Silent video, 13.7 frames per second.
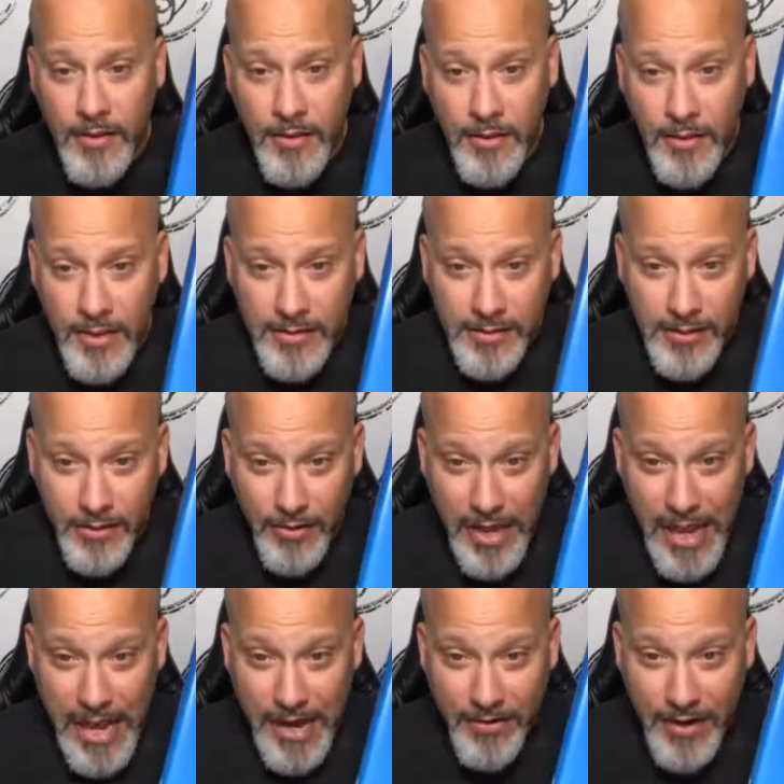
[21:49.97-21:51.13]
This little
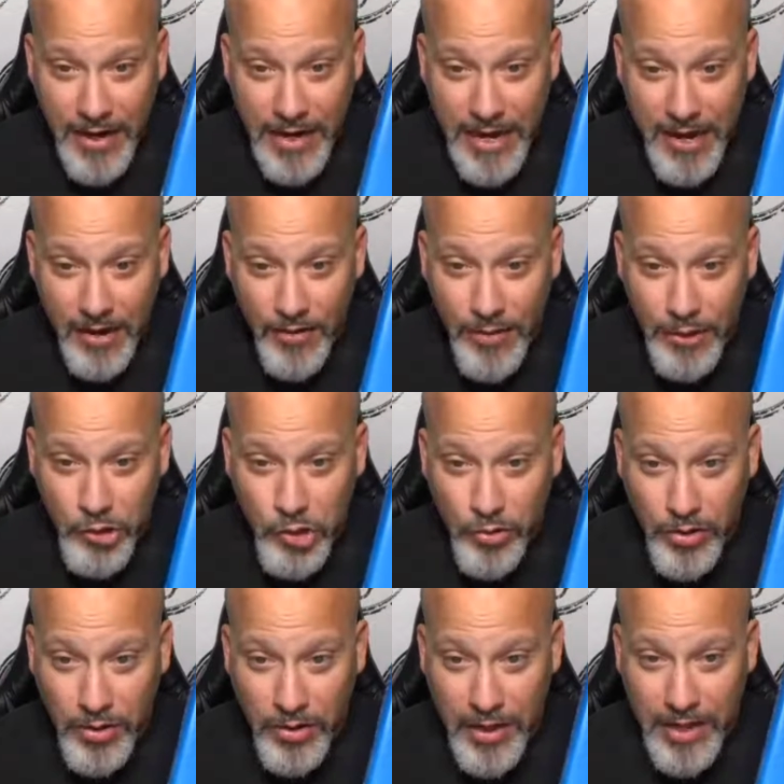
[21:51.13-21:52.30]
guy right here, the $1
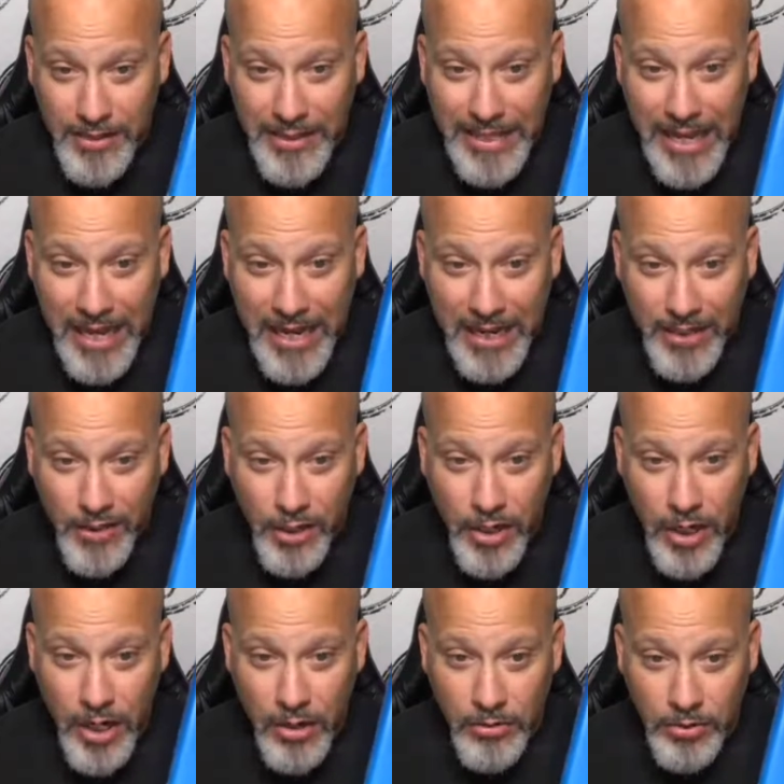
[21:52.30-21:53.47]
Trillion
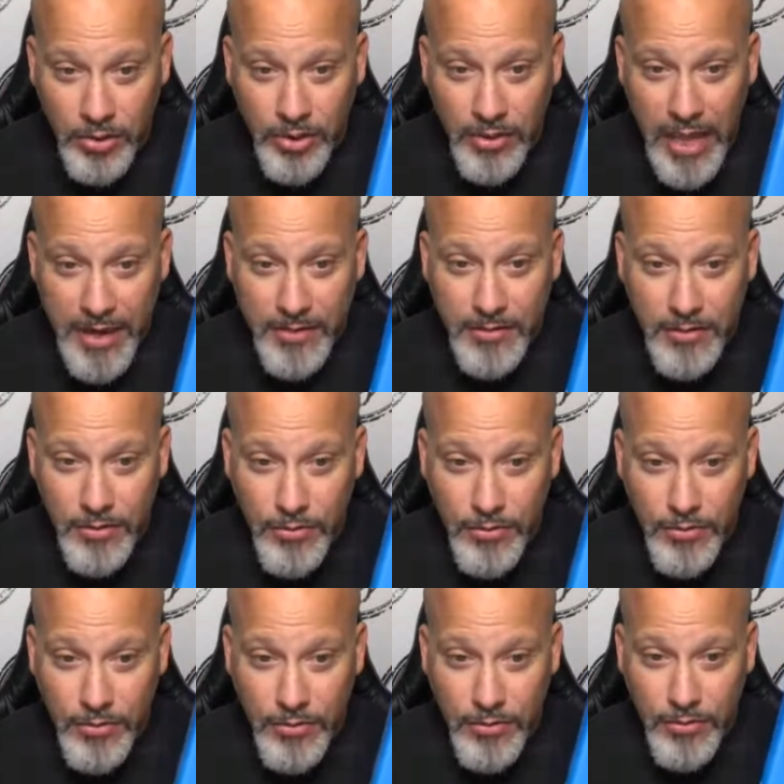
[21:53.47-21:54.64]
Coach. Thanks to